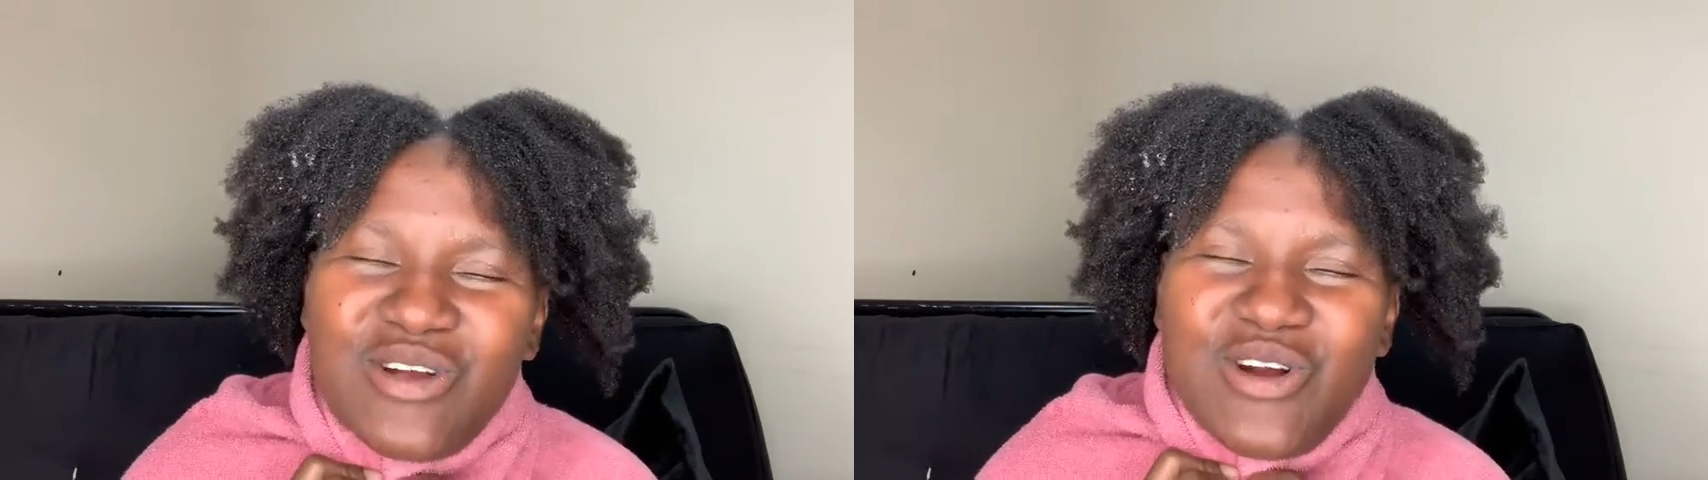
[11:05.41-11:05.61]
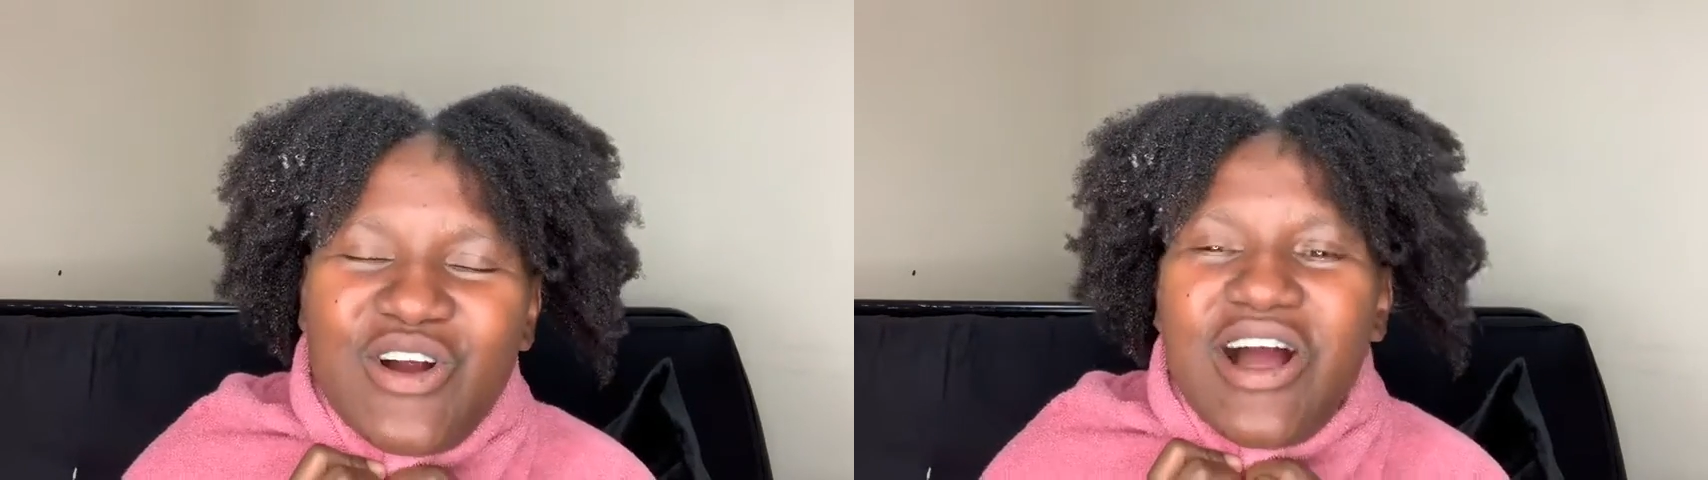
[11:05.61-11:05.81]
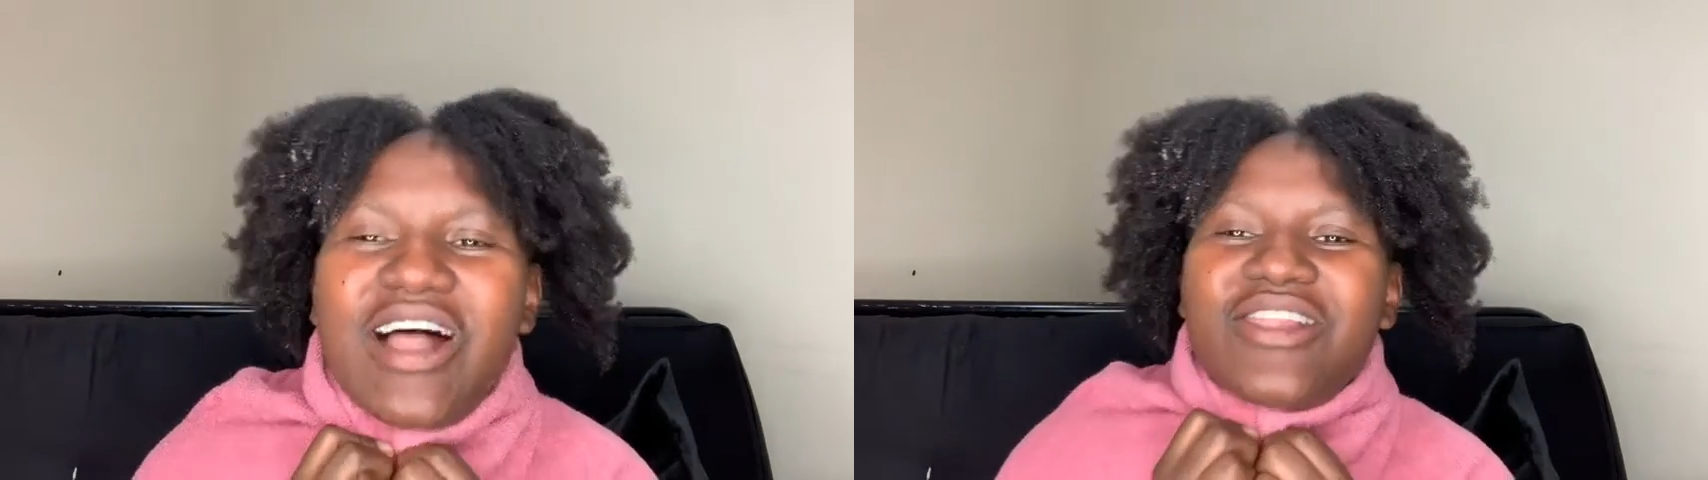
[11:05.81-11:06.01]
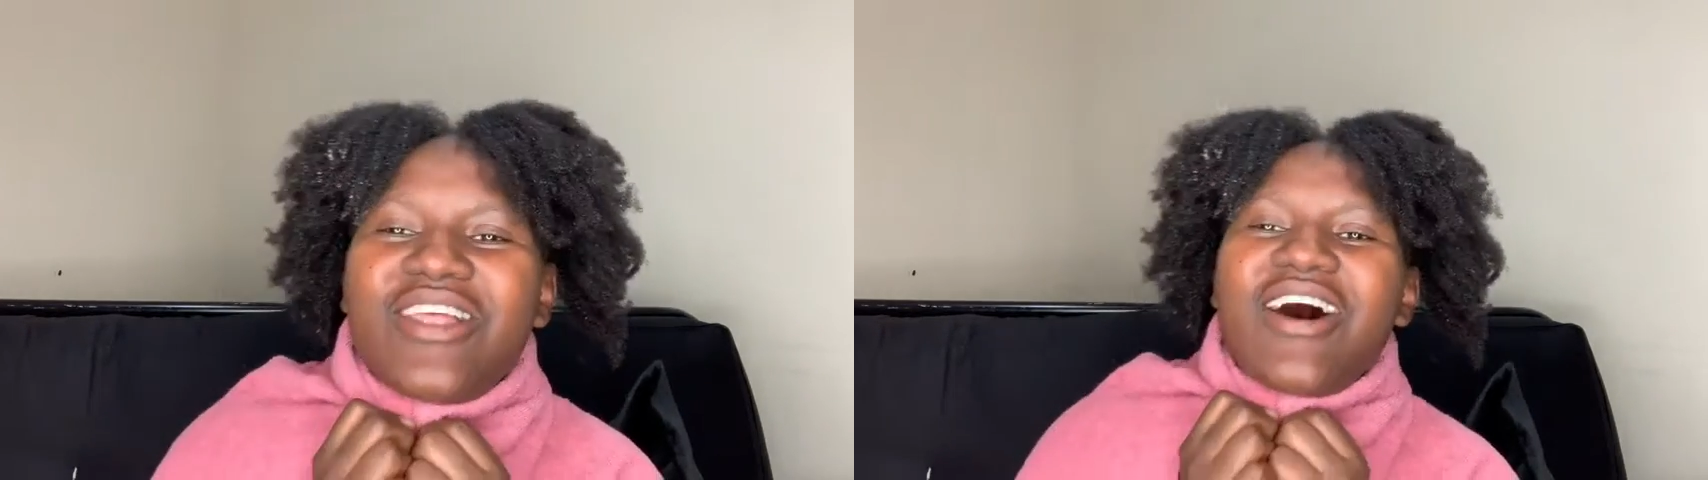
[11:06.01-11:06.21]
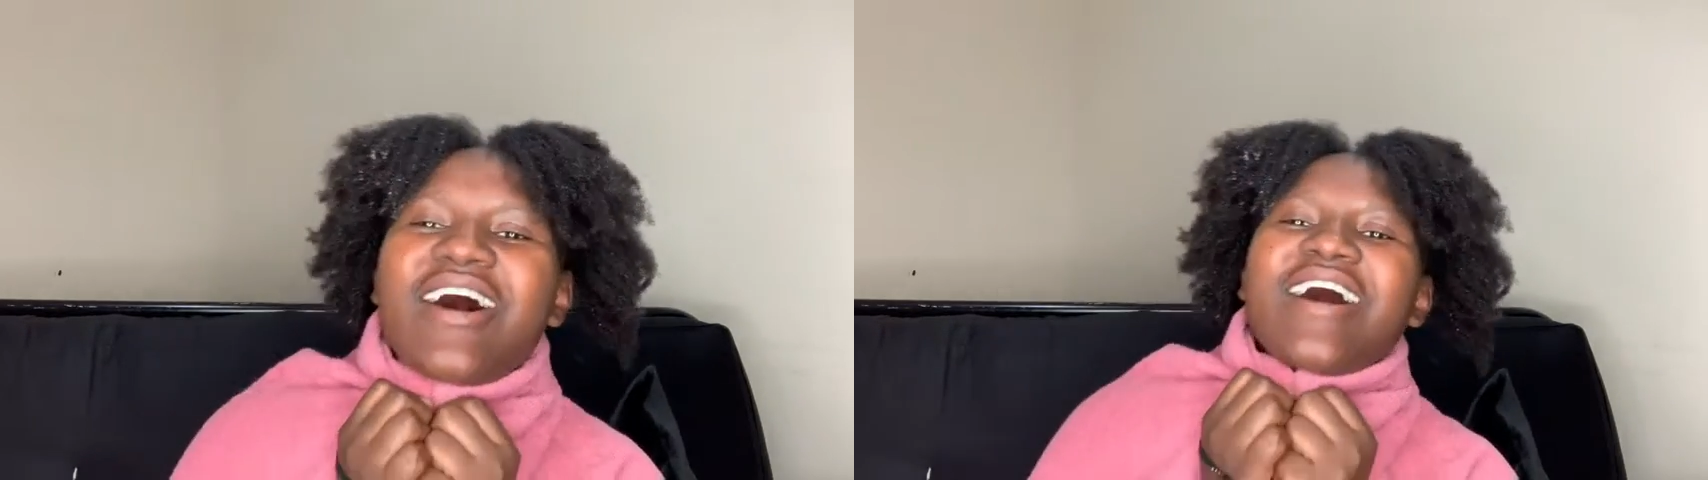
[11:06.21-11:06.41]
your girl a
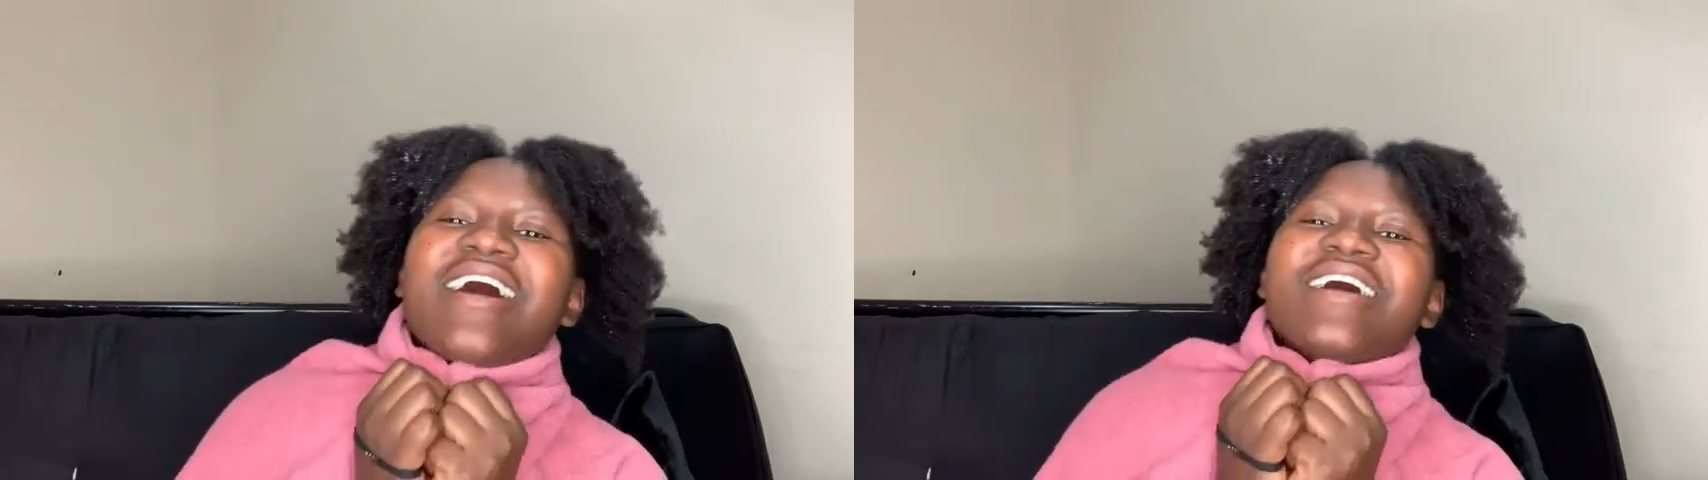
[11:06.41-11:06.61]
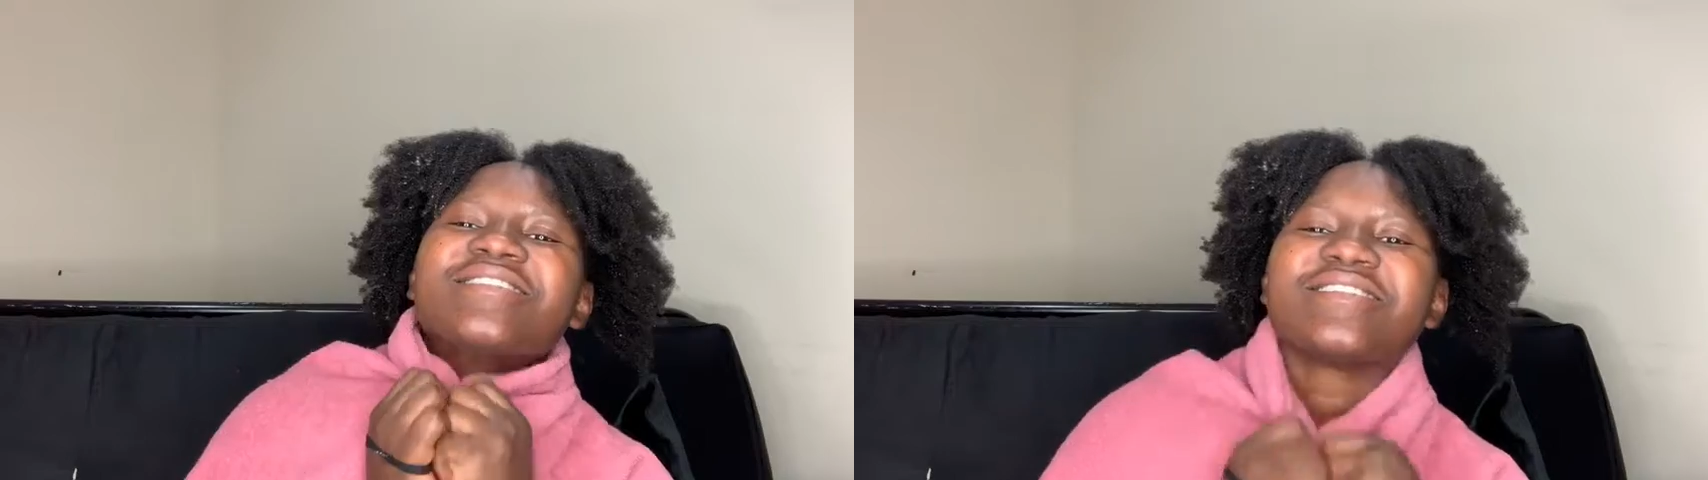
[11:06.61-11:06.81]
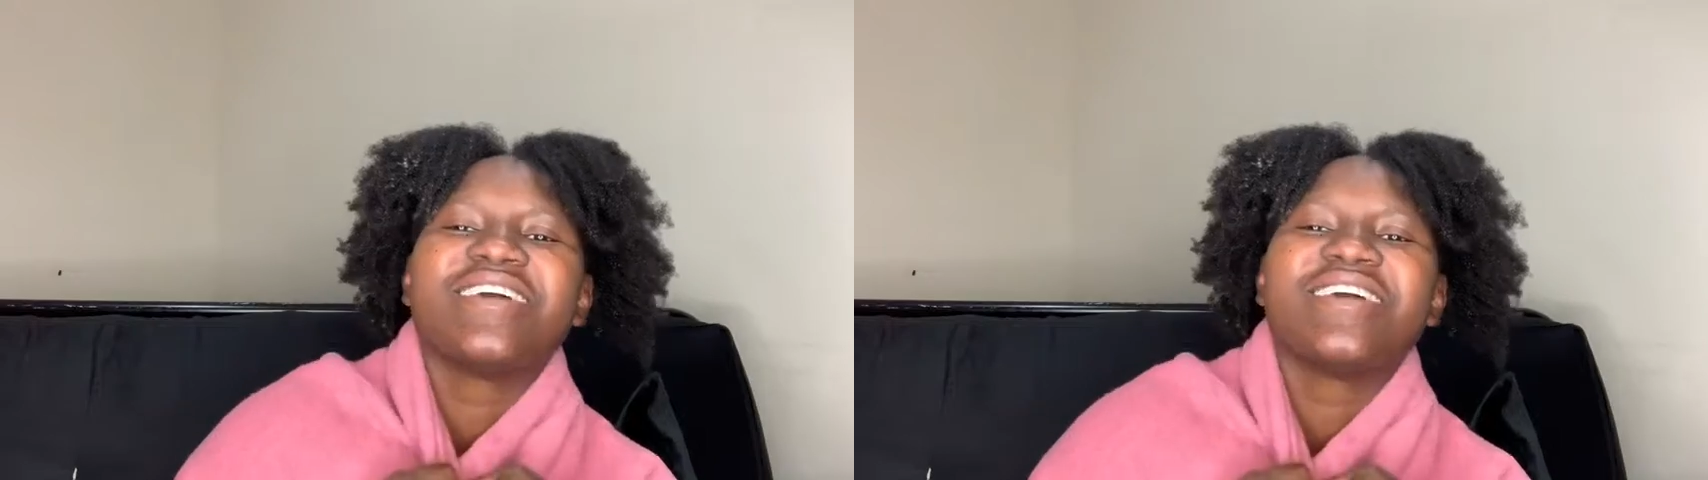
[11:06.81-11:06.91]
lot.